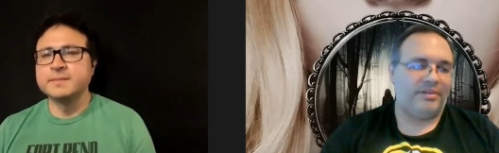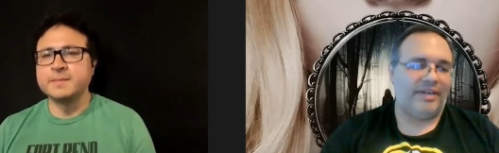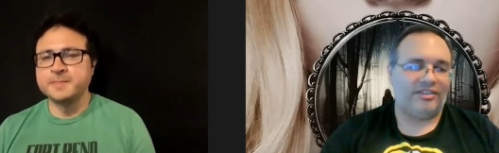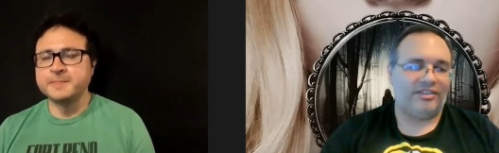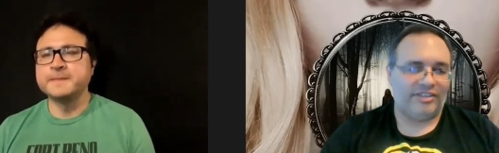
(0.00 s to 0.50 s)

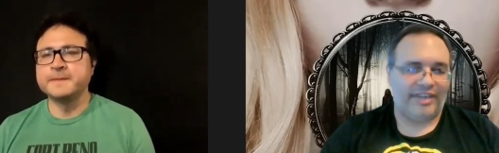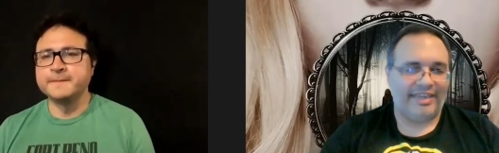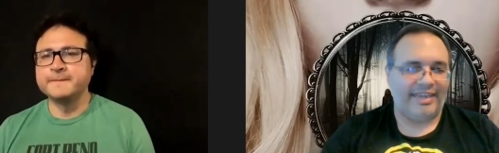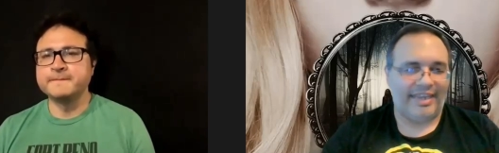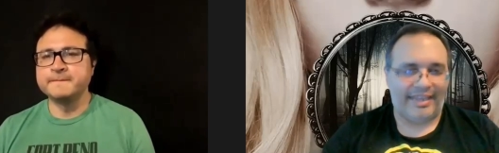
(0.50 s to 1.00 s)
Speaker 1: production so they
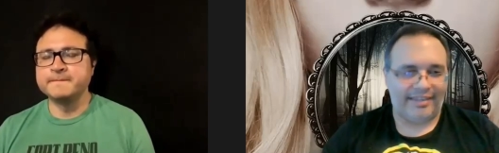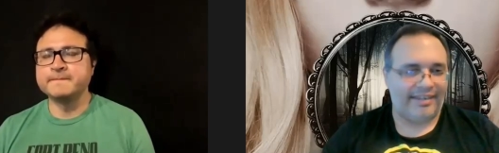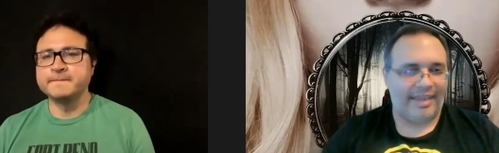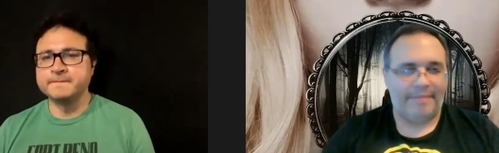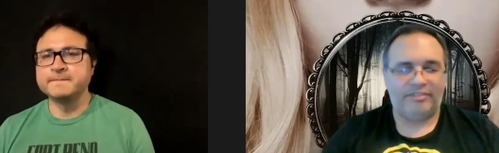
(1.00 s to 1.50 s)
can get
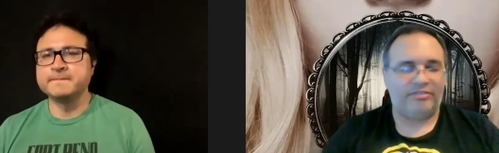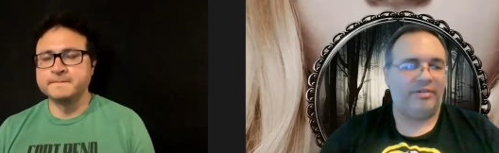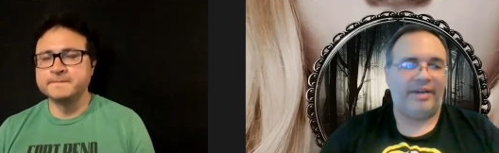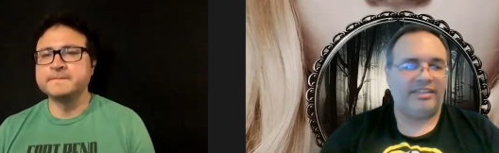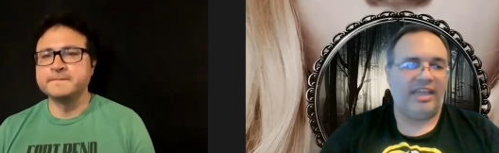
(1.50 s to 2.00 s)
the
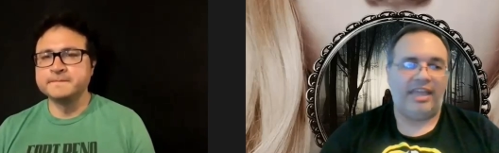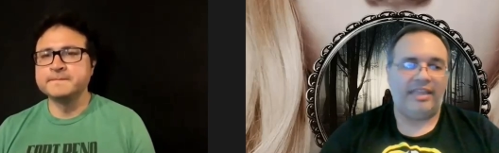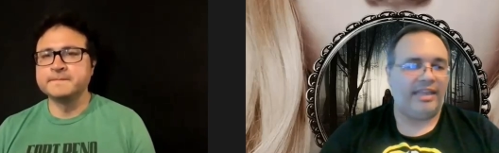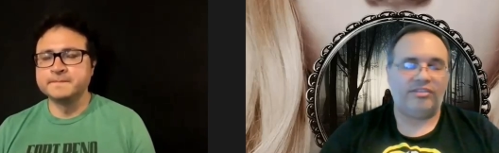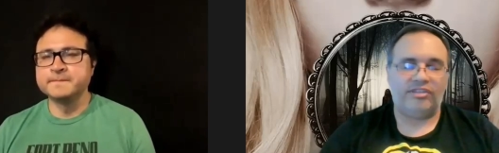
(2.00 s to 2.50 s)
chemistry right? Because
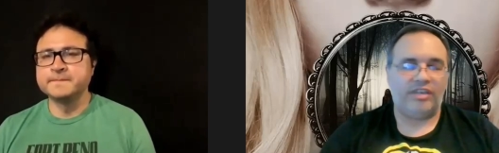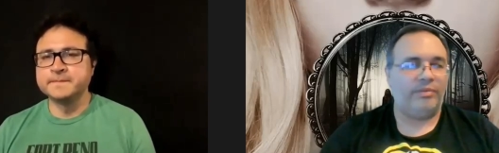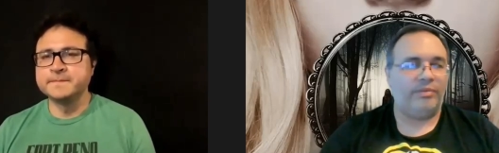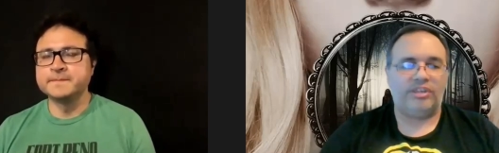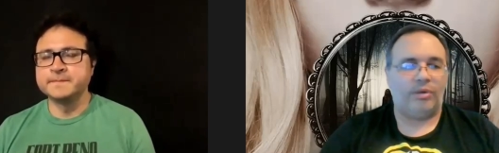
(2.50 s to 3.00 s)
it, it it
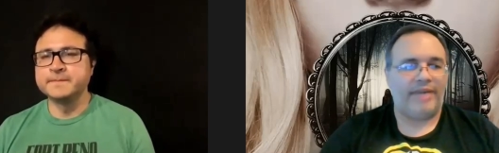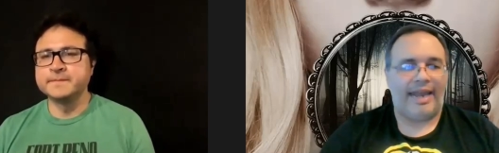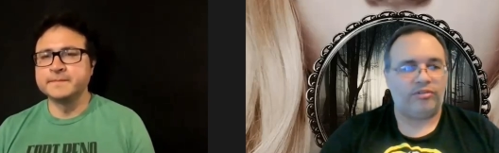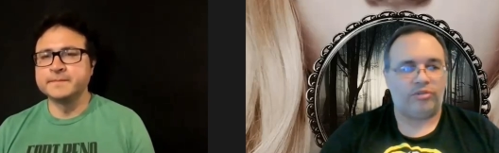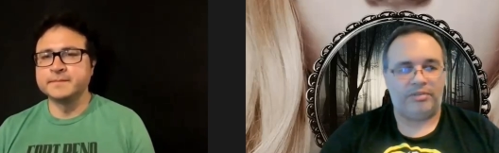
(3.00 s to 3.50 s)
was so
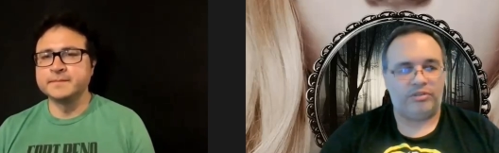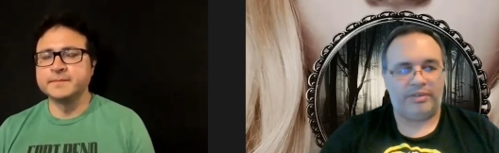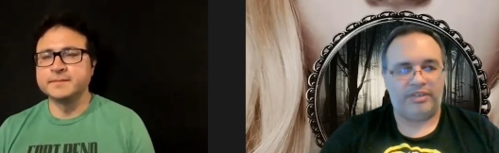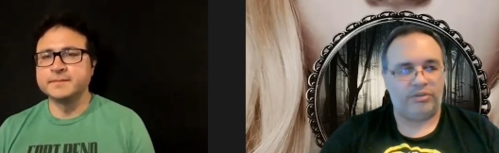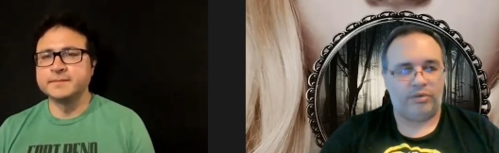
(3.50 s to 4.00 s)
natural
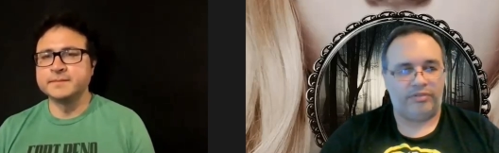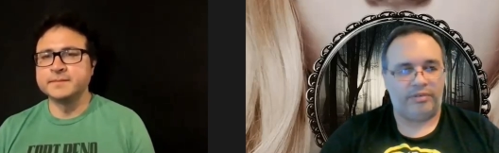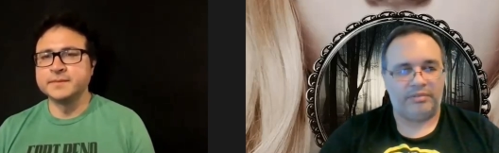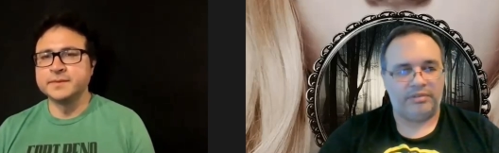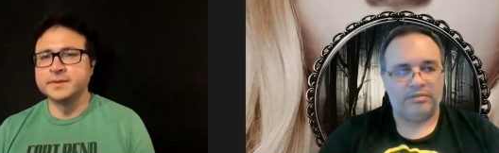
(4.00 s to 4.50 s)
between the two of
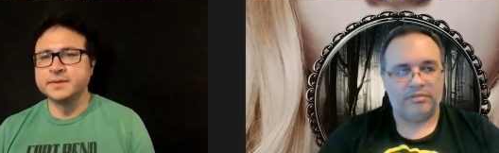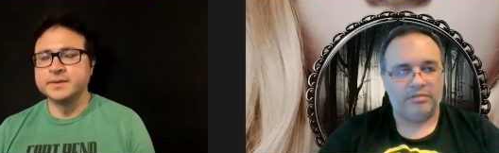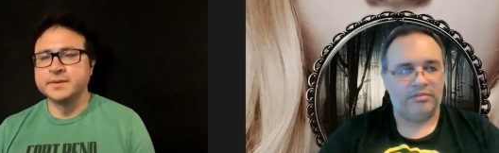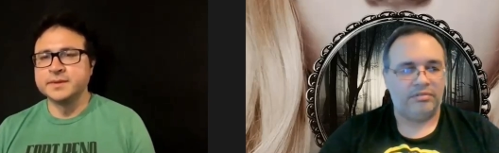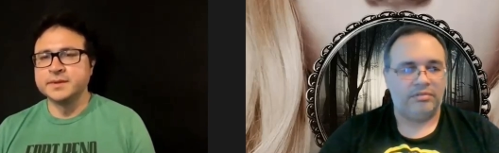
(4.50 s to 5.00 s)
them.
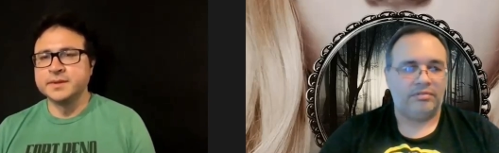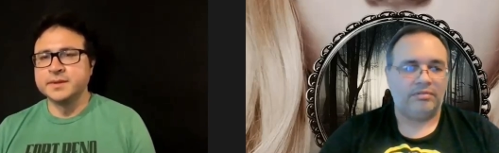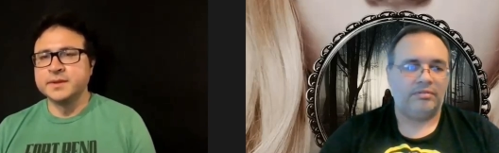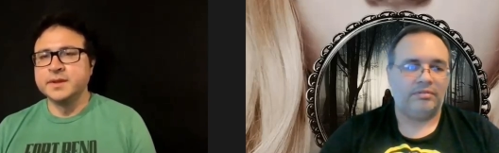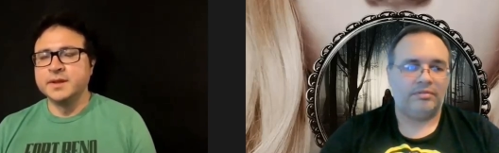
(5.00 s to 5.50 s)

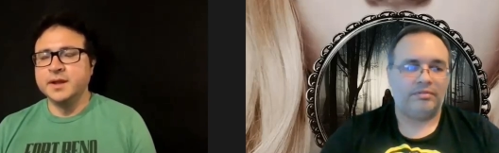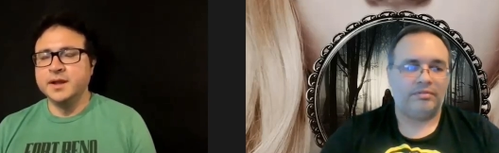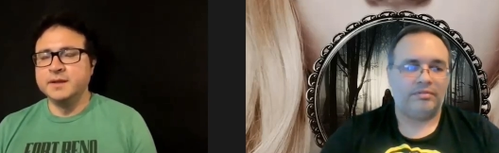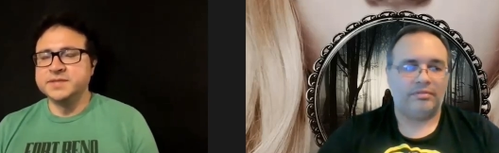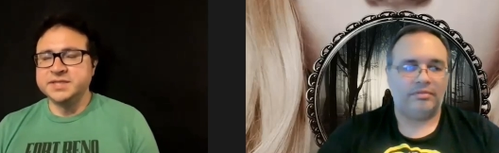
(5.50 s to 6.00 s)

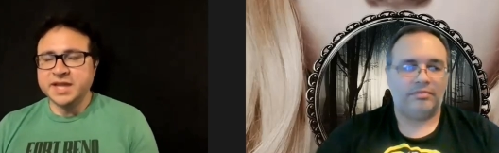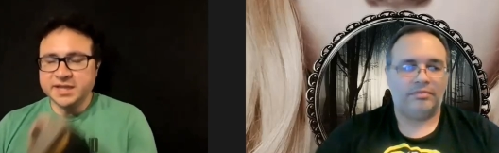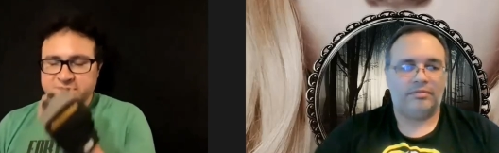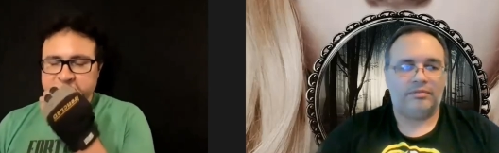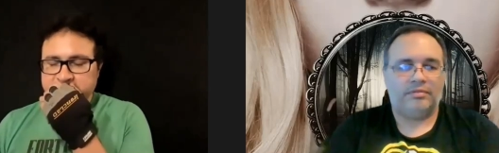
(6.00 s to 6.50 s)
Speaker 2: Um,
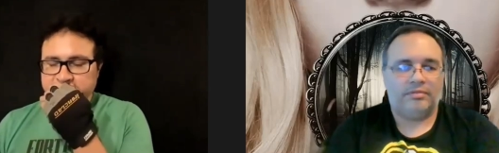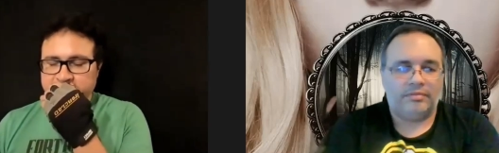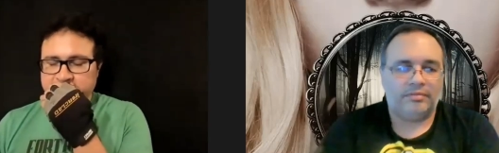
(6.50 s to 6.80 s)
Stacy